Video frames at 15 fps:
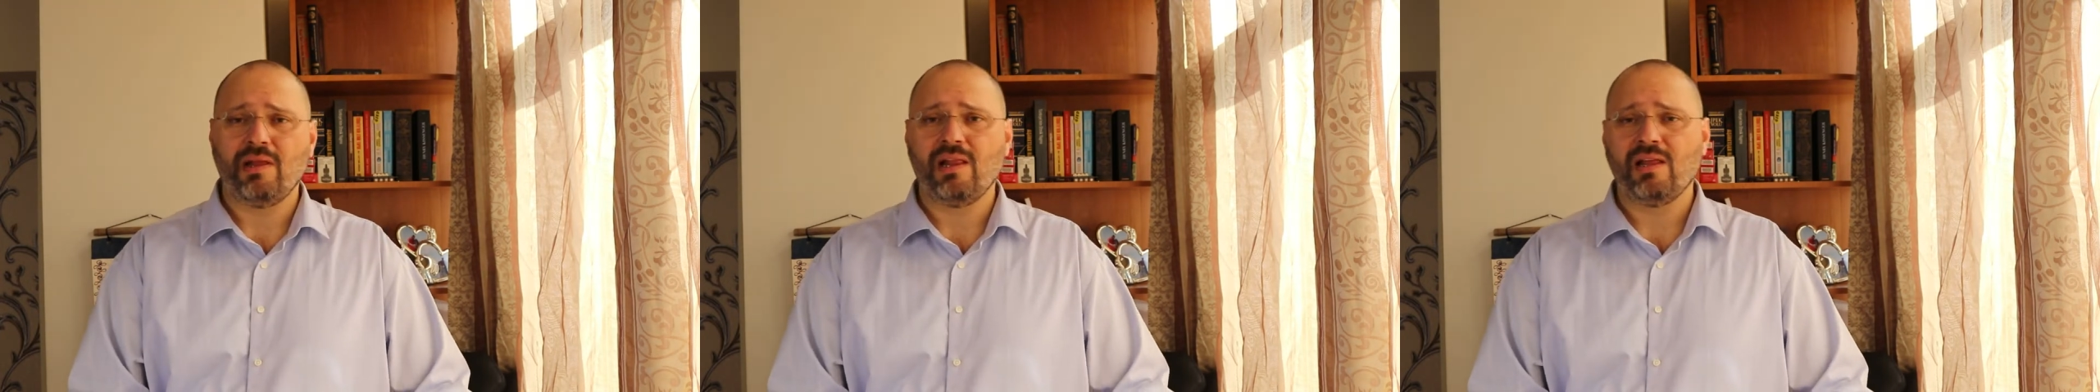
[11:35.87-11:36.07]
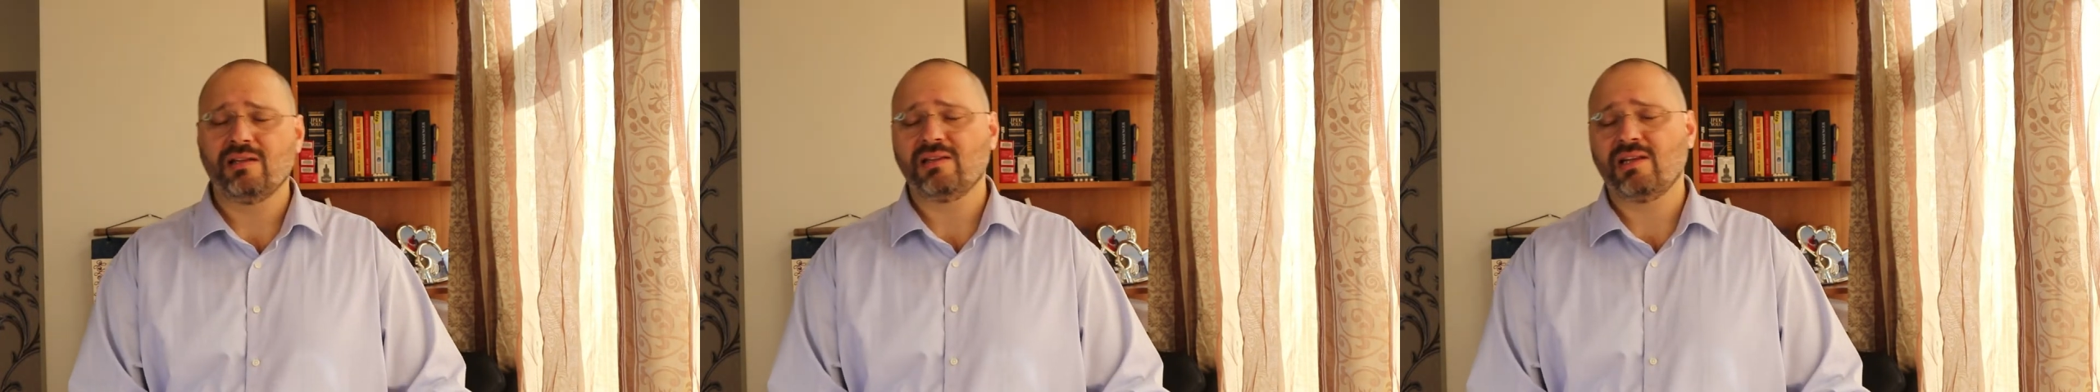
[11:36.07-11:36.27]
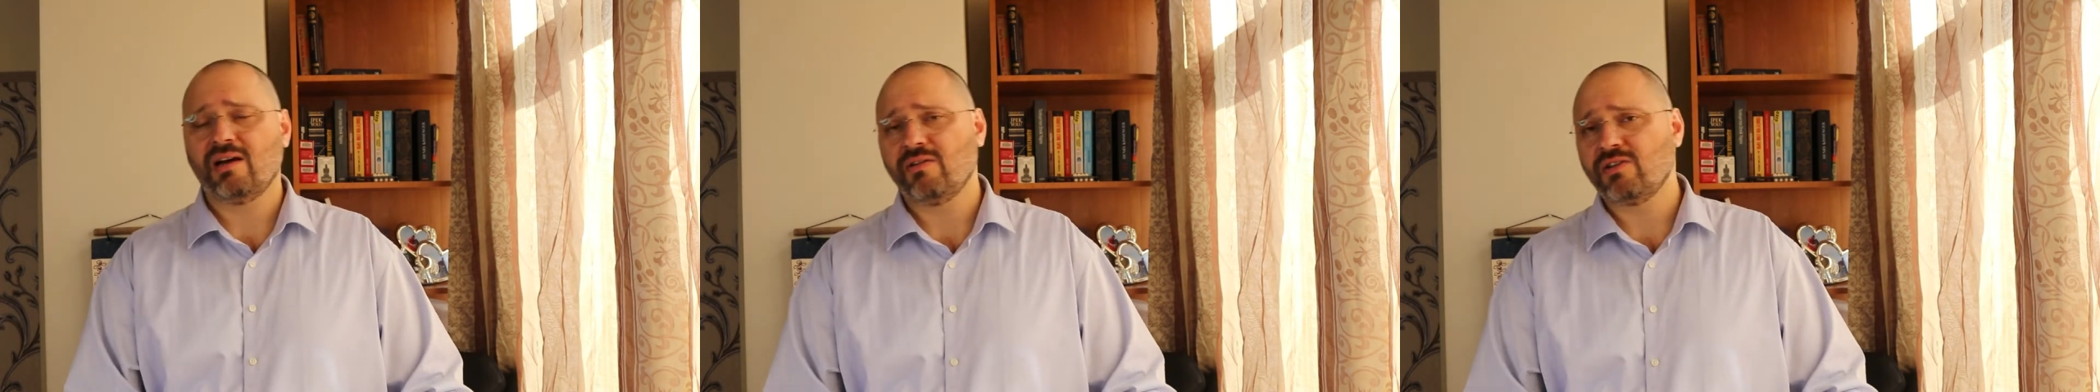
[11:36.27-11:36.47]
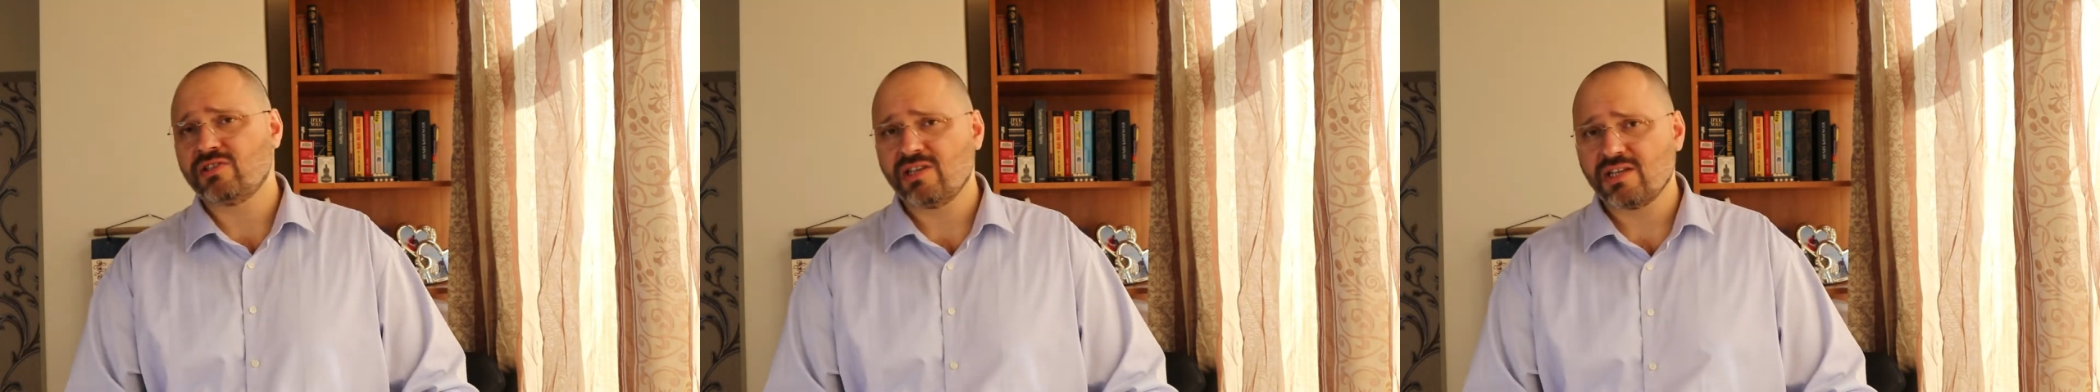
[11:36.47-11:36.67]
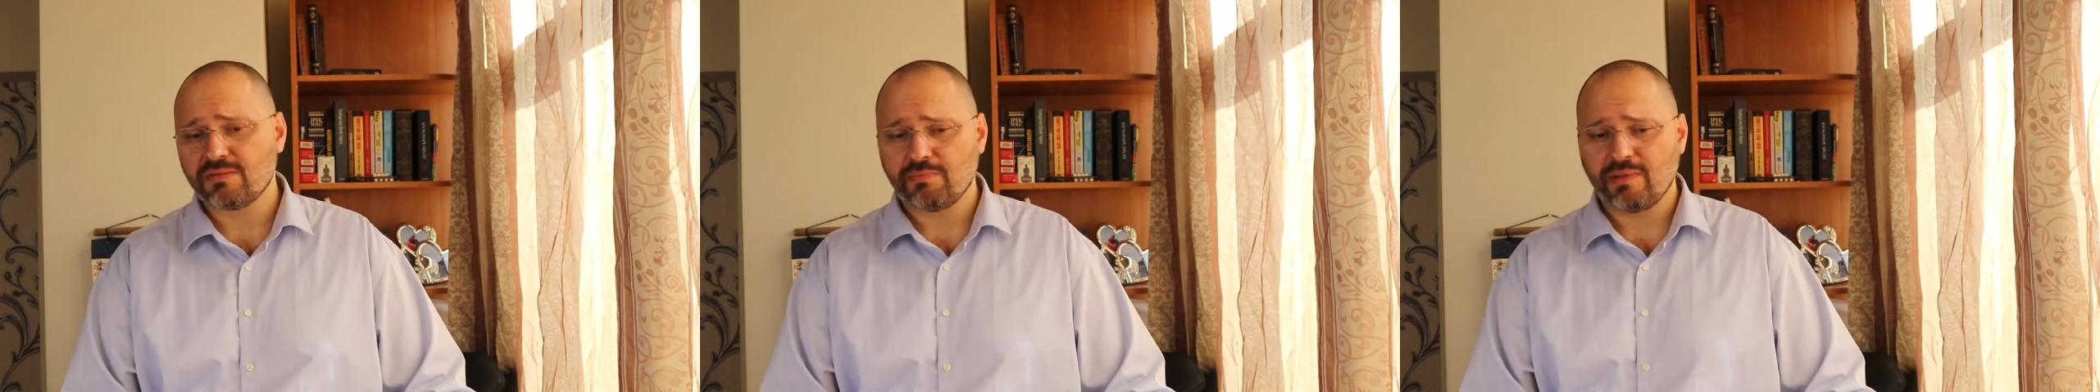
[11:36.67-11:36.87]
billion, now it's
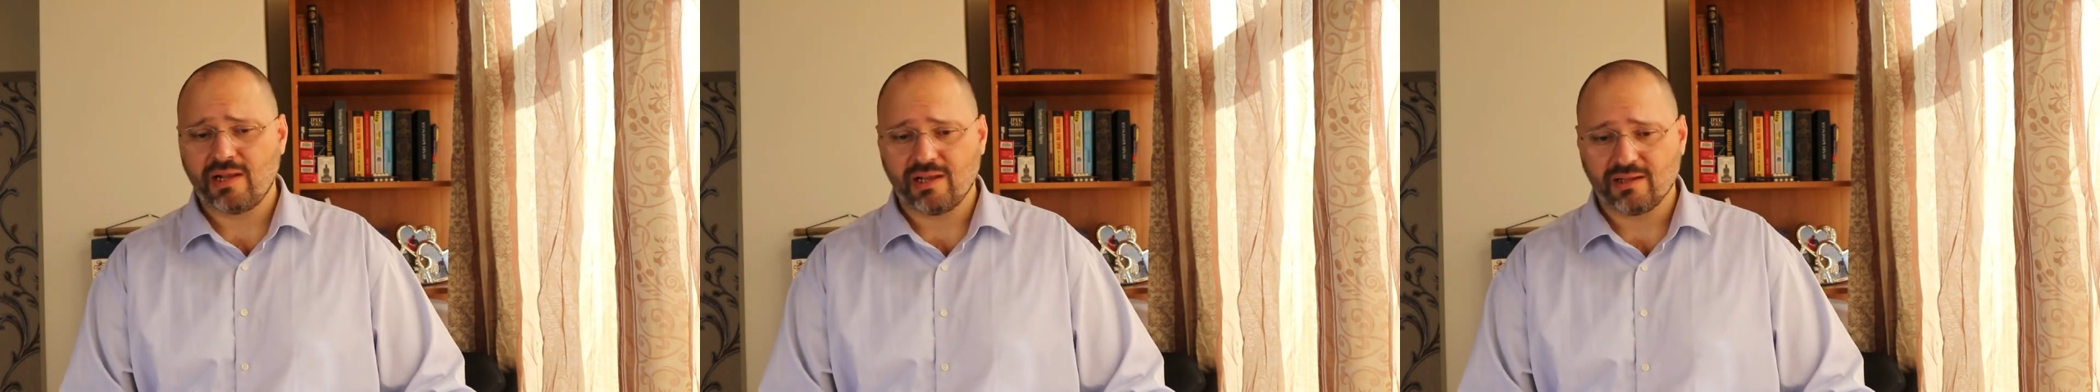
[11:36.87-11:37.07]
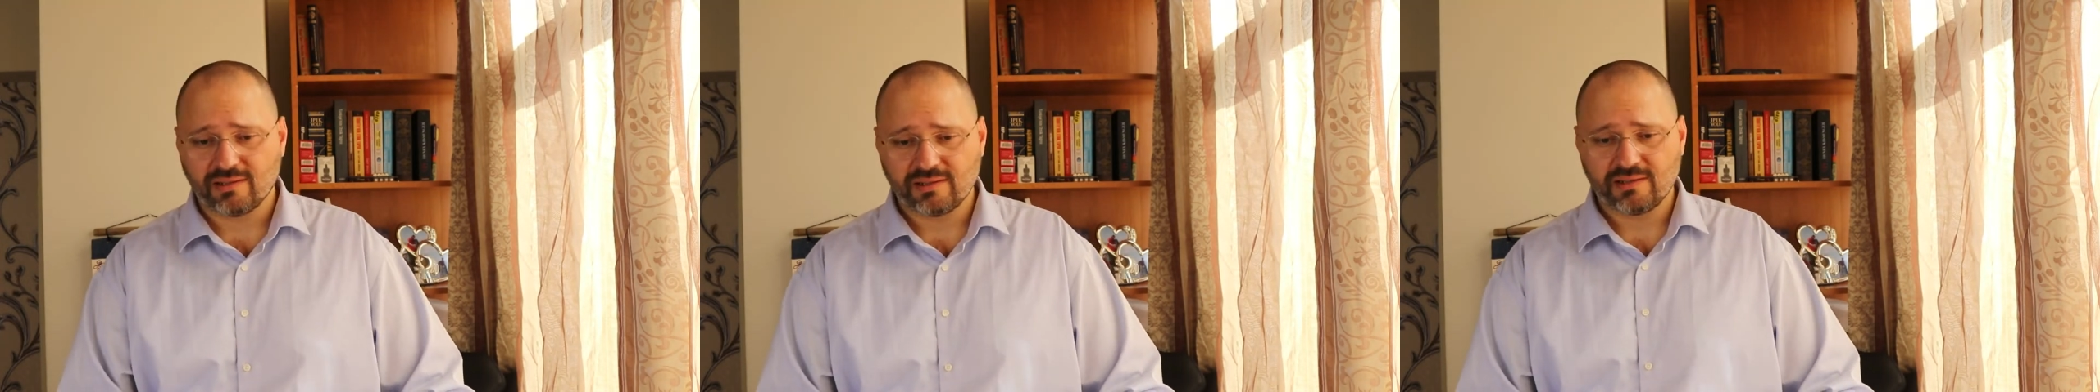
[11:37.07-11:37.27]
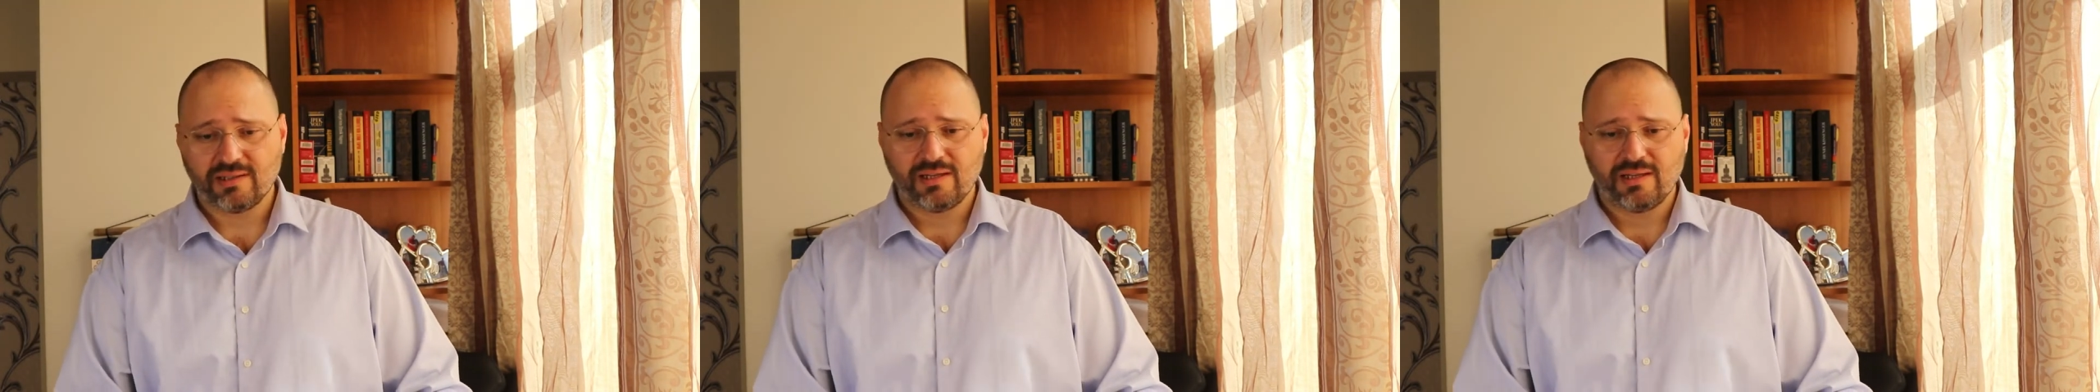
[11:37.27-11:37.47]
six billion.